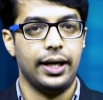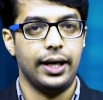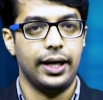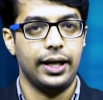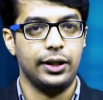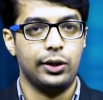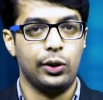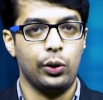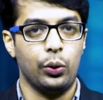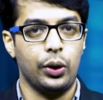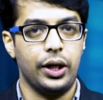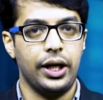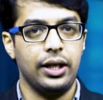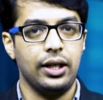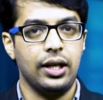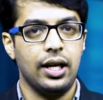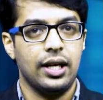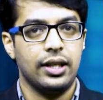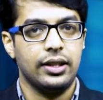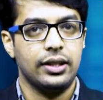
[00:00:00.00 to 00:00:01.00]
including
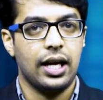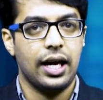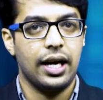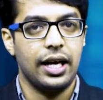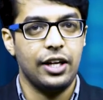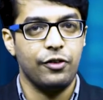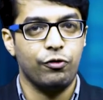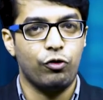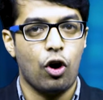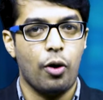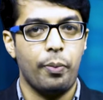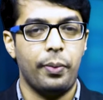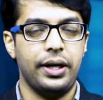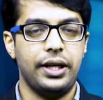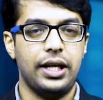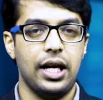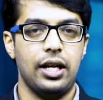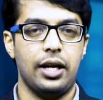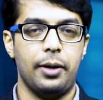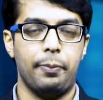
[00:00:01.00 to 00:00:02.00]
the
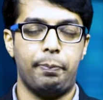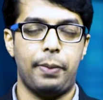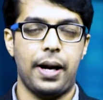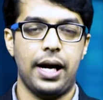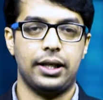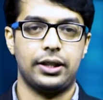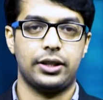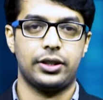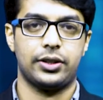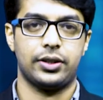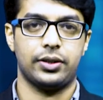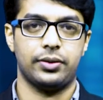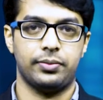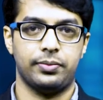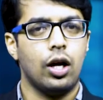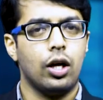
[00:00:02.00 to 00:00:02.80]
environmental impacts.